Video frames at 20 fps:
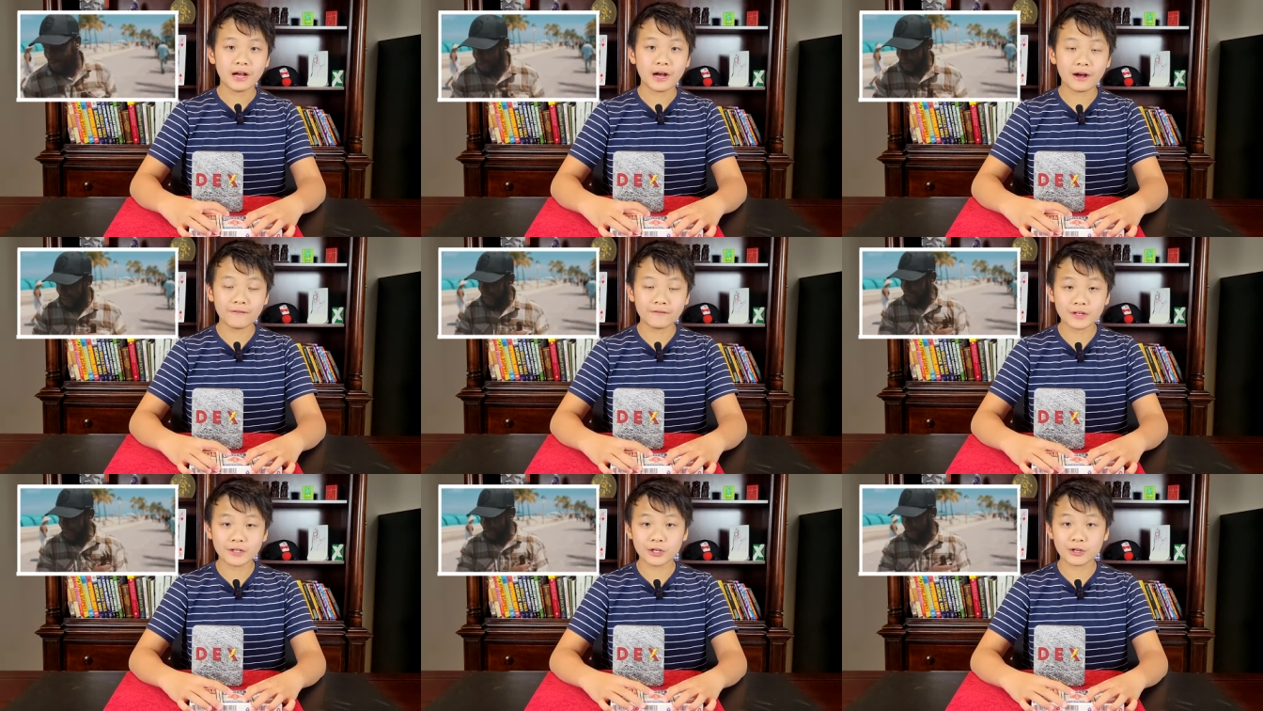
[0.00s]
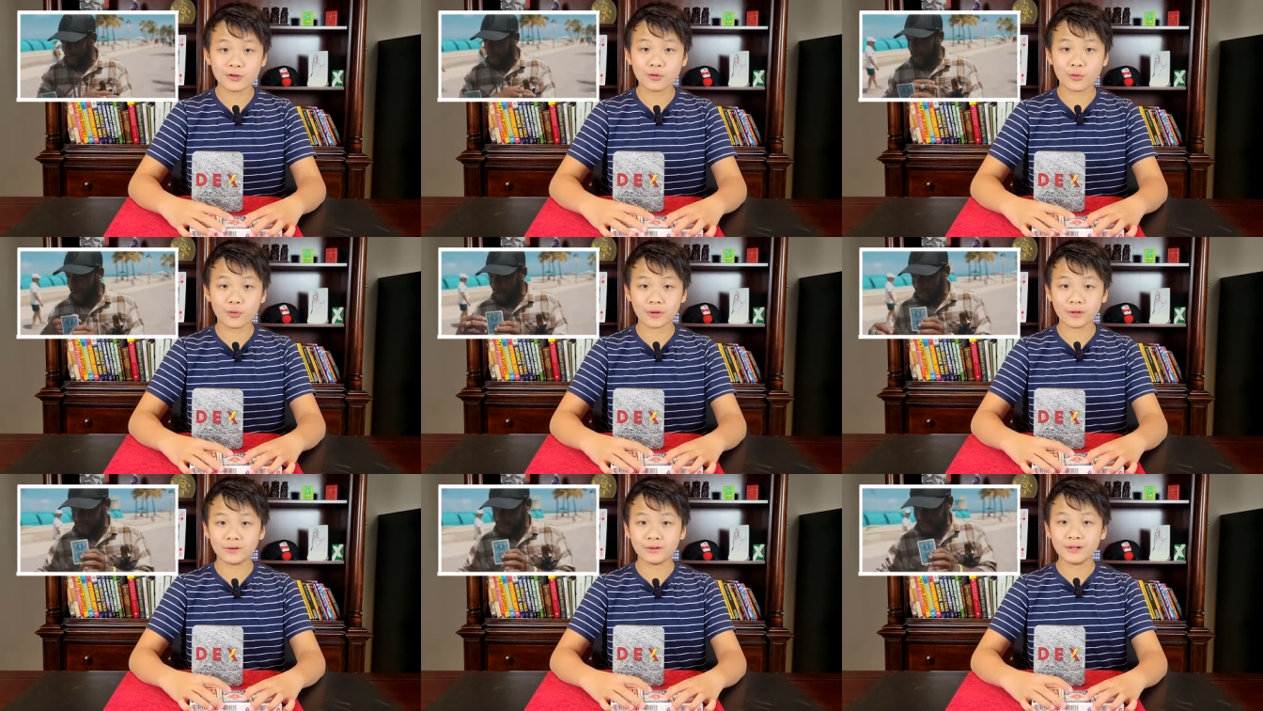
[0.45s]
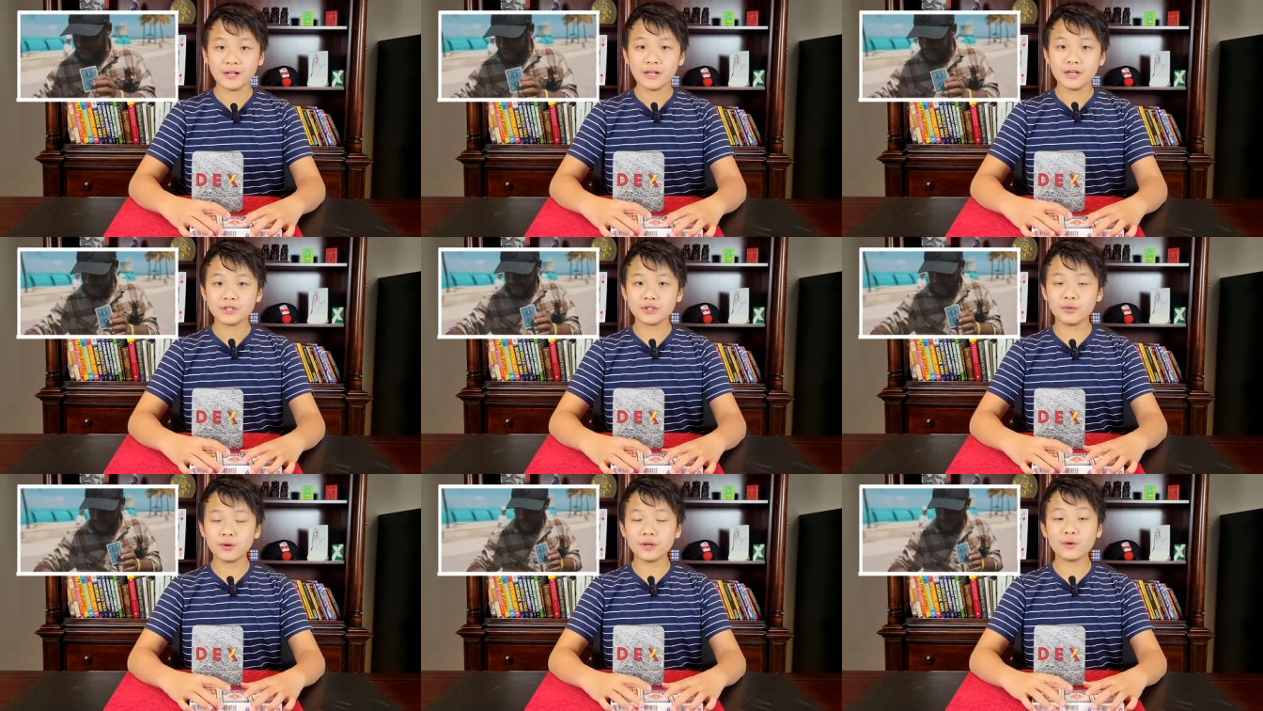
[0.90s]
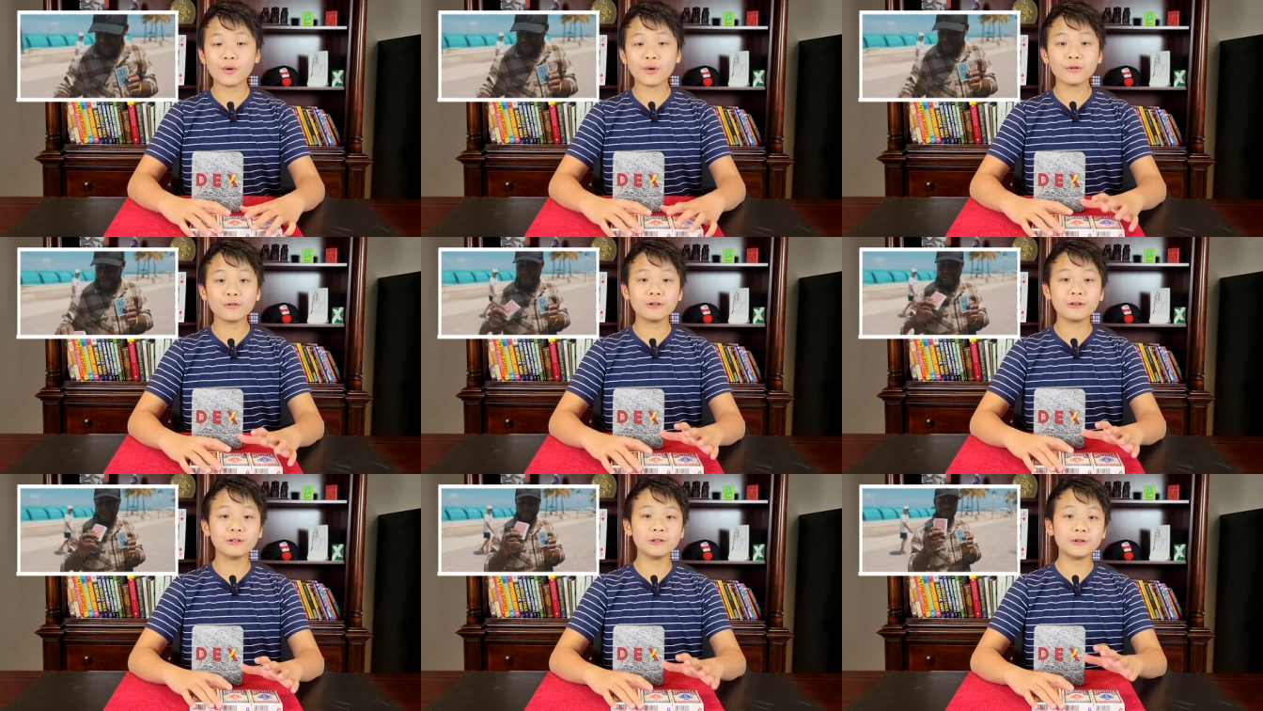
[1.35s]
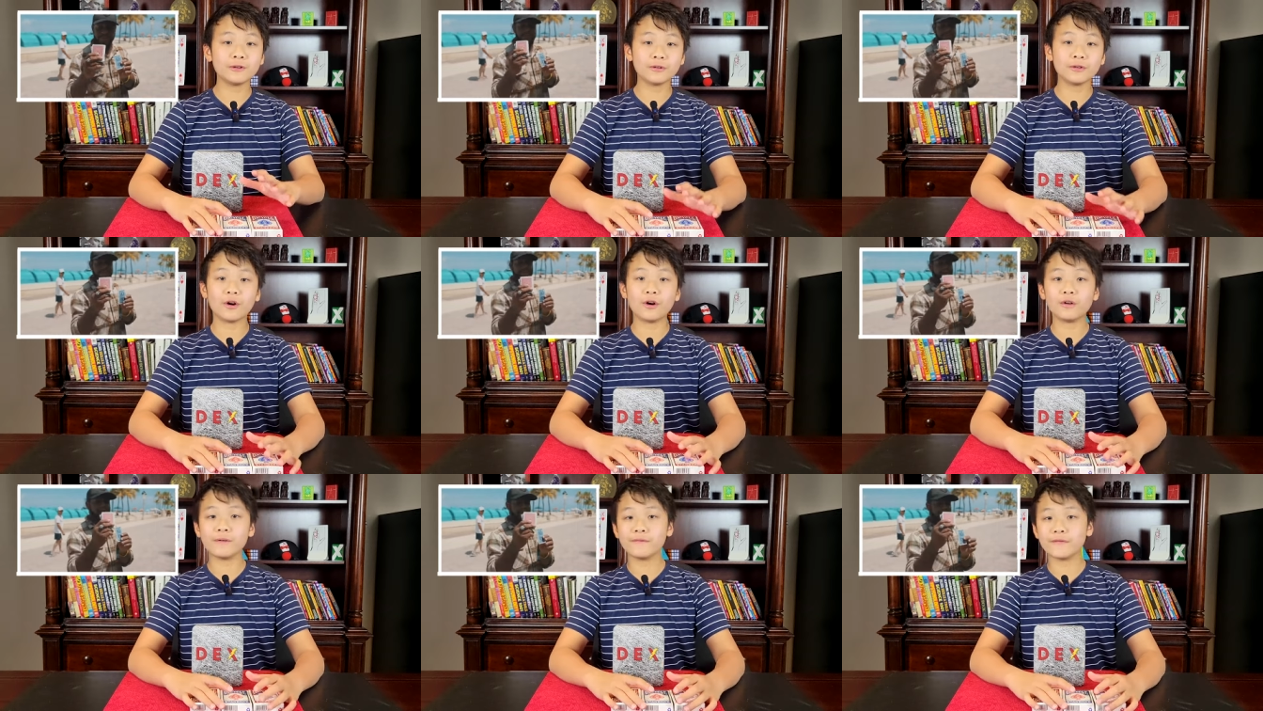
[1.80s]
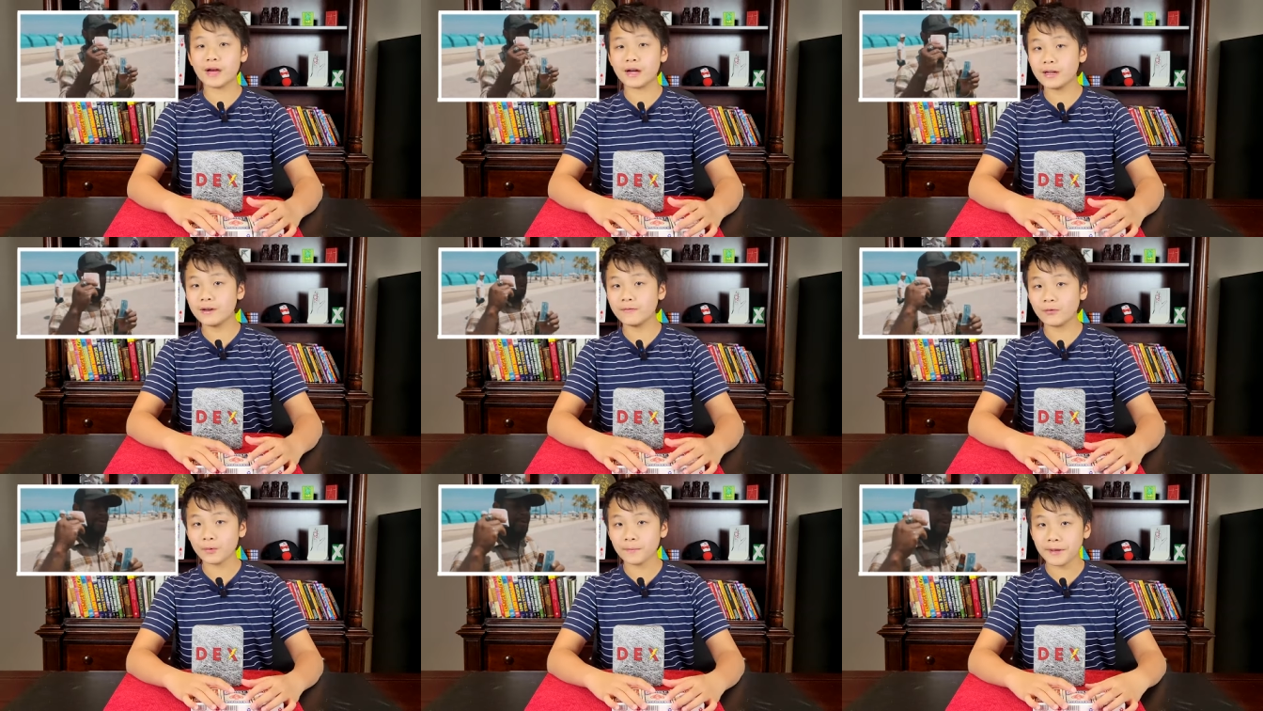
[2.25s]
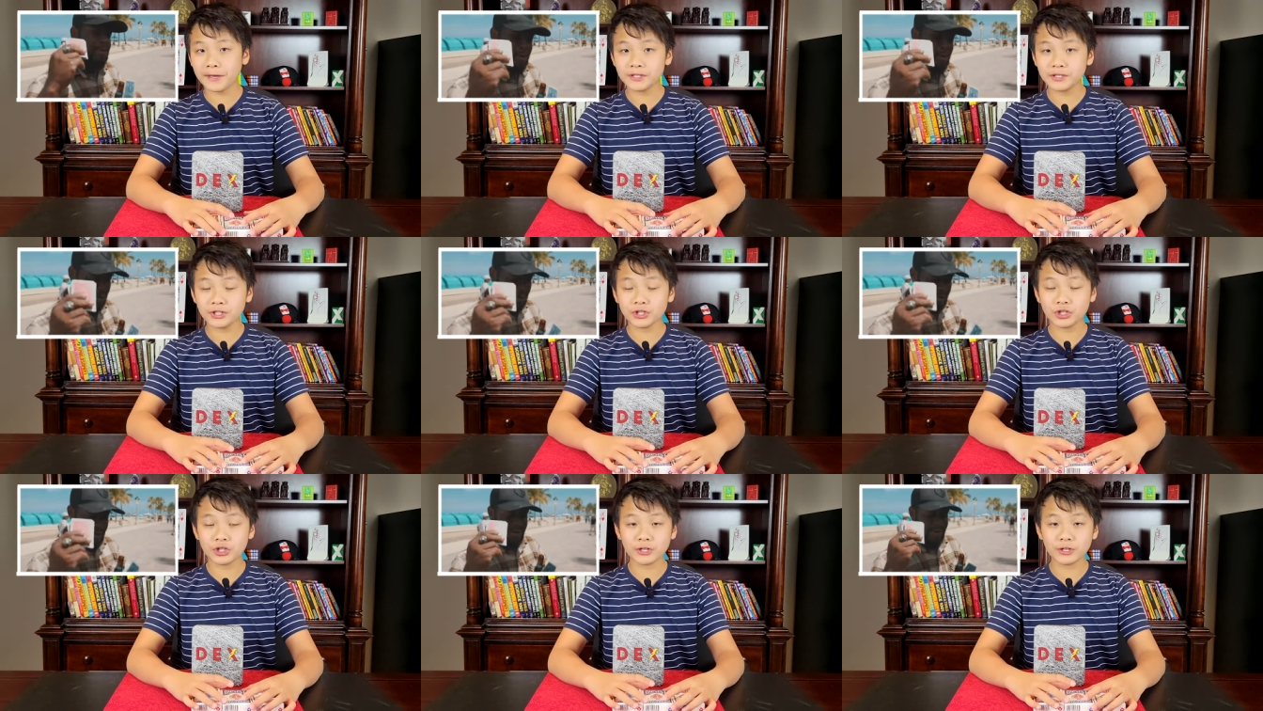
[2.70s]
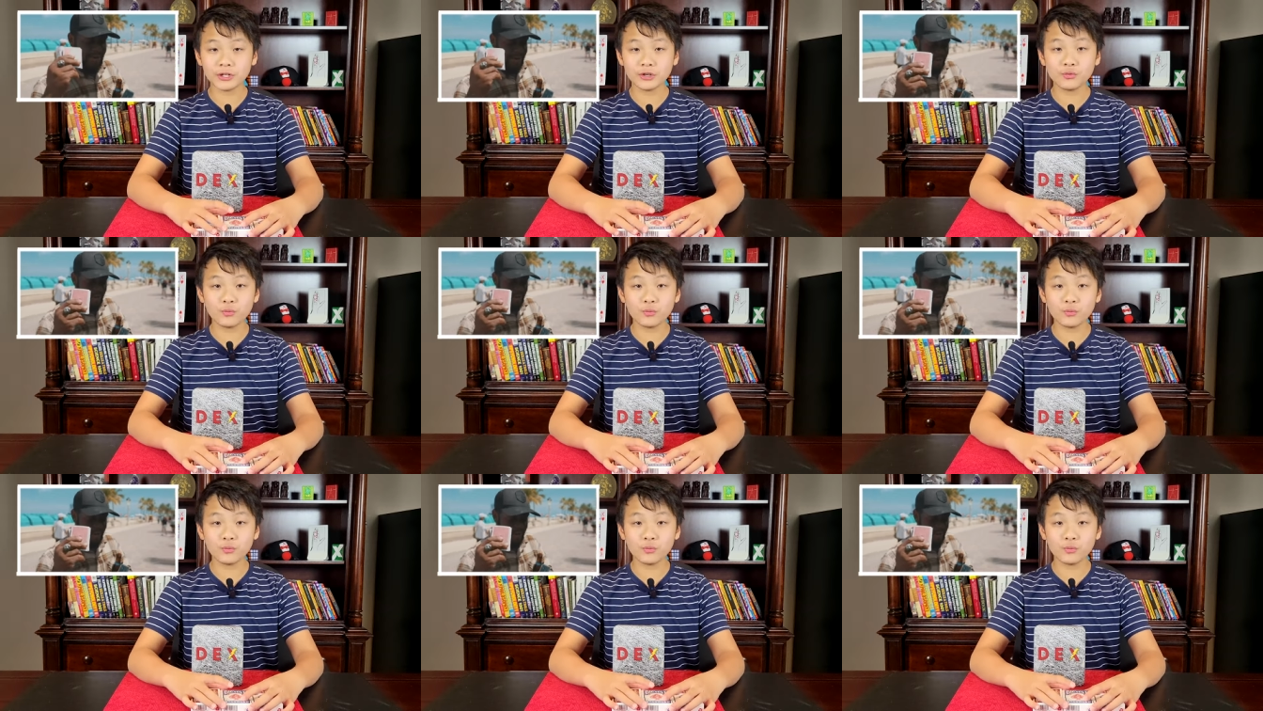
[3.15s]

of the tutorial. So in order to learn all of that information,